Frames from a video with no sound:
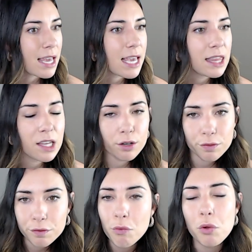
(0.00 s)
in their
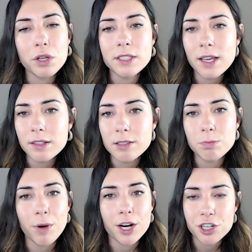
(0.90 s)
fullest
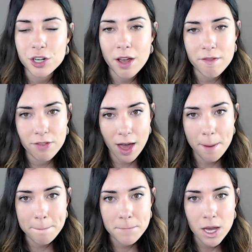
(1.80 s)
expression of
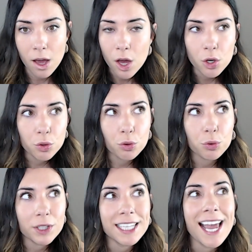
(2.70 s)
them,
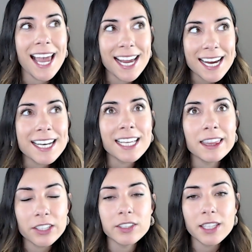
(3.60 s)
creating
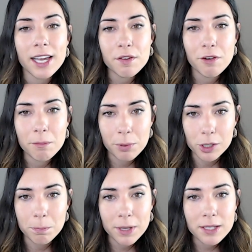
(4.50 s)
their life on
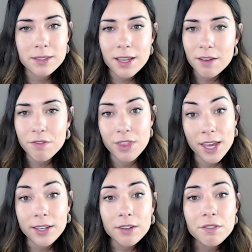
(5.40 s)
purpose, if
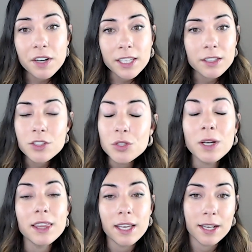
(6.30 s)
they can fucking do
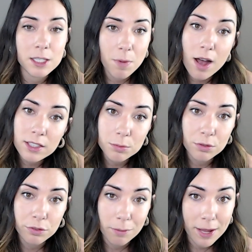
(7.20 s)
it, then it's
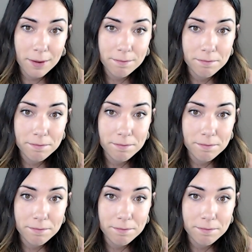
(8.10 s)
possible for me.